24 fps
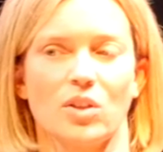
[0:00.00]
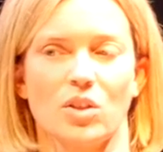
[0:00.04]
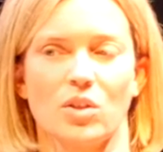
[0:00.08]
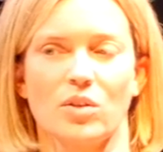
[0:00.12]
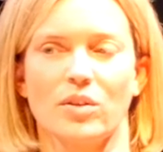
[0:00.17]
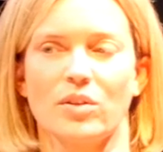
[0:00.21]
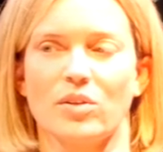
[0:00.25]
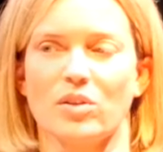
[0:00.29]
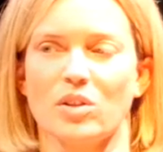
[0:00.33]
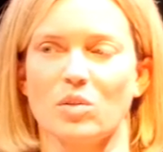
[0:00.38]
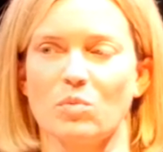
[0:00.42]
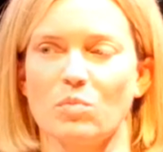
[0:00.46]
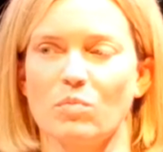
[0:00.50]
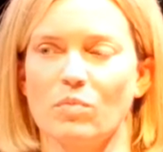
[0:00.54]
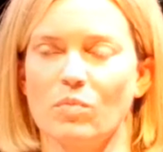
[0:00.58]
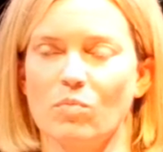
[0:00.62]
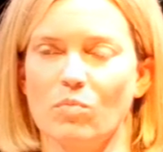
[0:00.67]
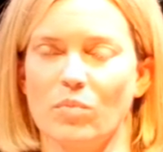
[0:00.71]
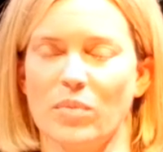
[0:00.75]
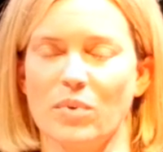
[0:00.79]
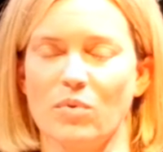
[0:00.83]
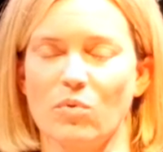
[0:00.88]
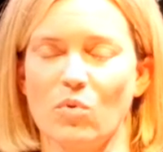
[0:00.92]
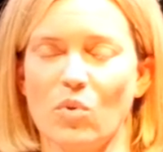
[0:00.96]
2 years
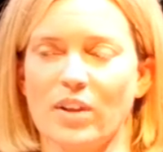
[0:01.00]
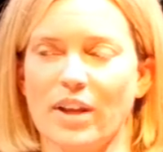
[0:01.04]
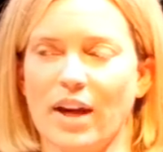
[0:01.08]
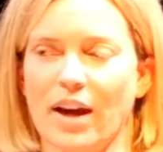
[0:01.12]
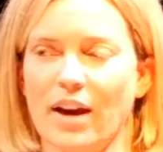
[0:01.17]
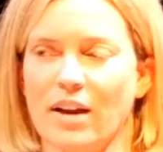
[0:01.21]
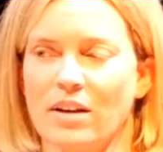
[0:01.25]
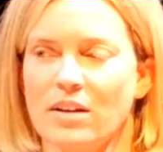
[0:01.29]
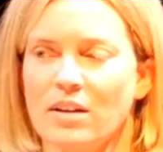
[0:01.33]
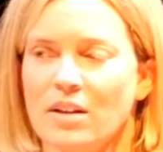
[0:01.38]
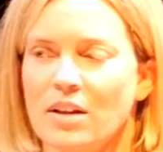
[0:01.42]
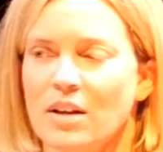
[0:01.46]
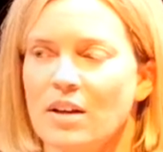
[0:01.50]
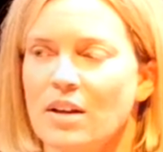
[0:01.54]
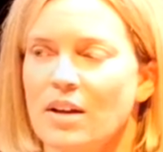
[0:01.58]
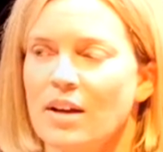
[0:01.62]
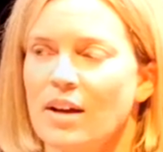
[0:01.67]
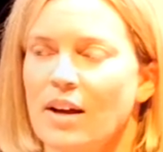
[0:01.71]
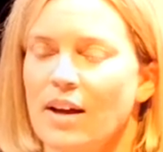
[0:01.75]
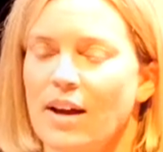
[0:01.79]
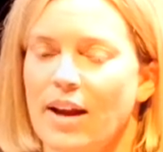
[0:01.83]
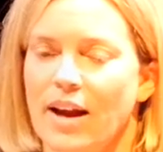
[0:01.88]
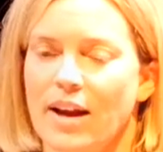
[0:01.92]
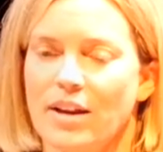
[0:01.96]
before that.
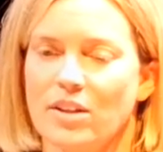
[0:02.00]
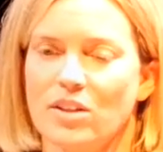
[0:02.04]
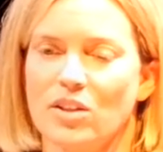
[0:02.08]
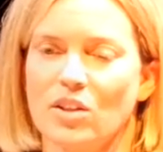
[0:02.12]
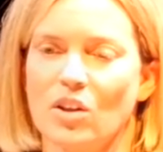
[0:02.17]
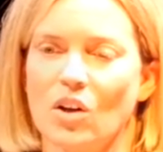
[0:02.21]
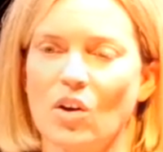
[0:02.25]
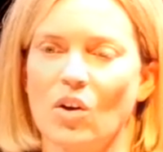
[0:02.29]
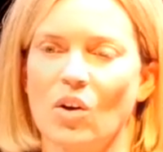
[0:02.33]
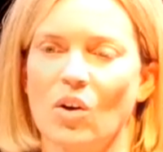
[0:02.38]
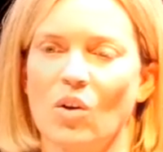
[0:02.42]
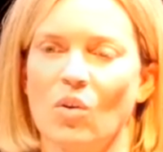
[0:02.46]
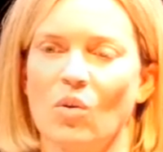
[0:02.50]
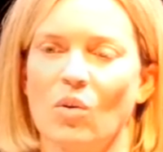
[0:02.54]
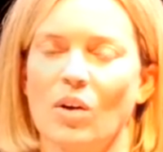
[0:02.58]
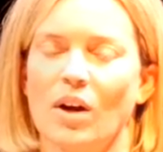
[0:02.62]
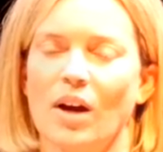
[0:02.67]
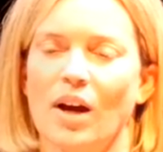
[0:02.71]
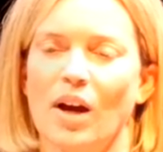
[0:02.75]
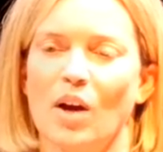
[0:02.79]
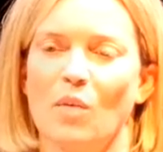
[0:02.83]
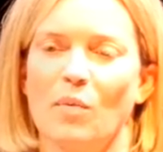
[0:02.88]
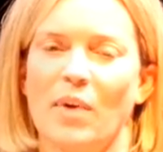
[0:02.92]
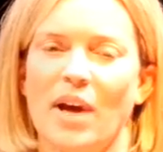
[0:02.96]
And so
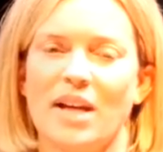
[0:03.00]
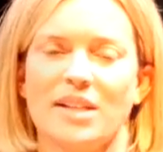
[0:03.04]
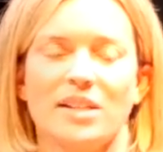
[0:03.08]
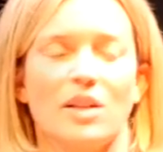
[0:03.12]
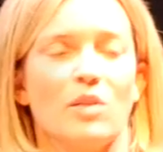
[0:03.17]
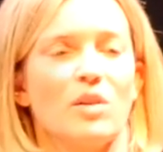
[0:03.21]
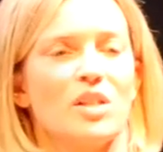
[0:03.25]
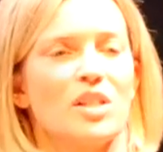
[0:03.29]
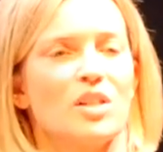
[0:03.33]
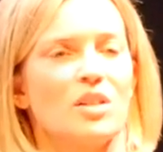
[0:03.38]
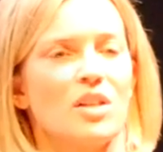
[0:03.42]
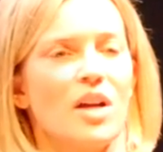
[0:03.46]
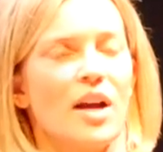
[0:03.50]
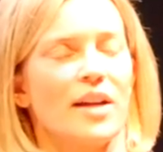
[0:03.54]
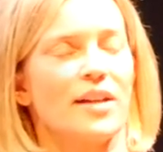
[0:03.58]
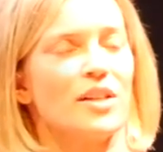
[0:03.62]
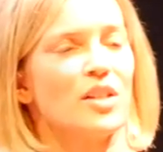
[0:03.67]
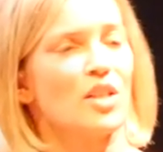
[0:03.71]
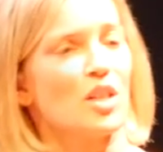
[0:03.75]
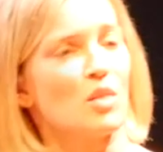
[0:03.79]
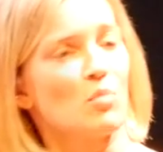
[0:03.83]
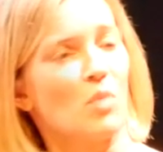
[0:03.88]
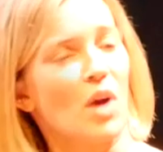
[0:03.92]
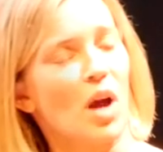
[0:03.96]
as I was
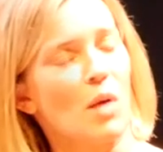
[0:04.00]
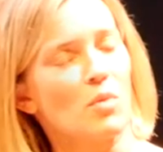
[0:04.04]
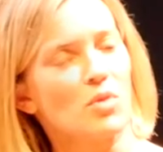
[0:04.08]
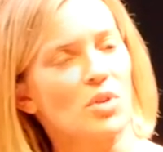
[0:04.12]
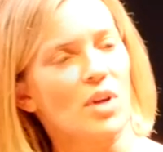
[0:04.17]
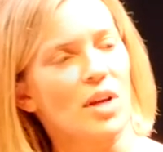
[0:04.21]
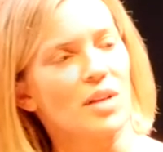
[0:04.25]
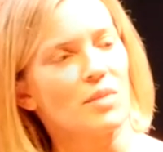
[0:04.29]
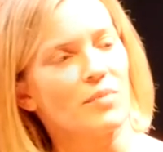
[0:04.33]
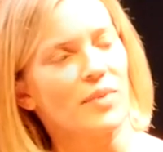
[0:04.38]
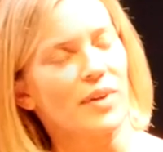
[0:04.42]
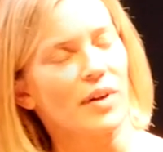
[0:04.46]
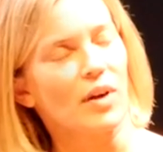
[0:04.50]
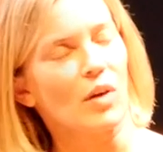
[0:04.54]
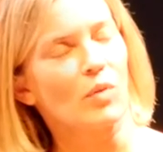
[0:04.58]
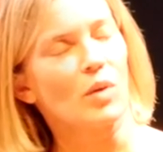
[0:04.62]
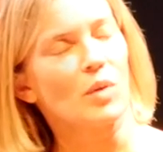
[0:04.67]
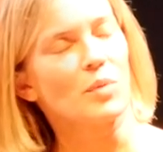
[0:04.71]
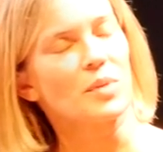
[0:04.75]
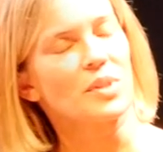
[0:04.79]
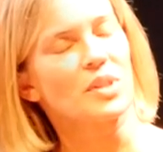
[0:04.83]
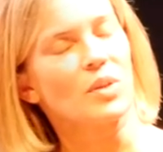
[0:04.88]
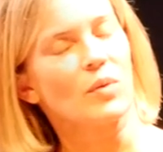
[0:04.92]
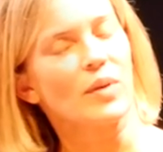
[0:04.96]
talking to the mom, trying to figure
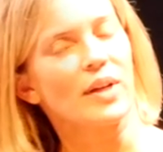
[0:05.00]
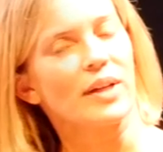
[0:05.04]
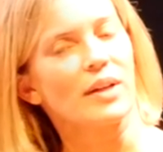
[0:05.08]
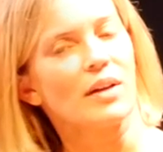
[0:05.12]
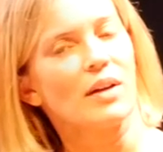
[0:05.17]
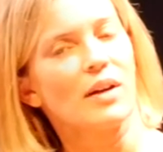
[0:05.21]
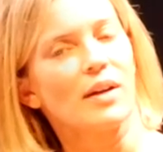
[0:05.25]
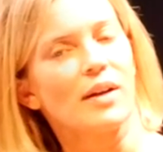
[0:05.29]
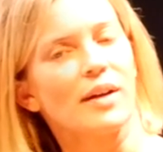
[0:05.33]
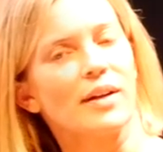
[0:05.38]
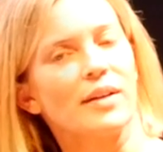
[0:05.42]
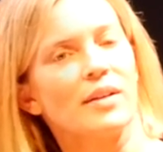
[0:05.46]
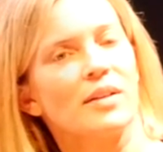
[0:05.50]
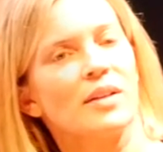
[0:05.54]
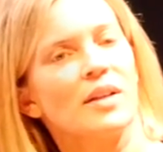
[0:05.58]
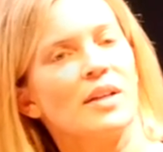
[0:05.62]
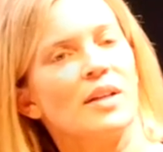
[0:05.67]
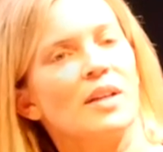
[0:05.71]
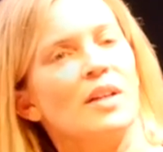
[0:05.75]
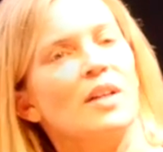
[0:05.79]
out what was going on,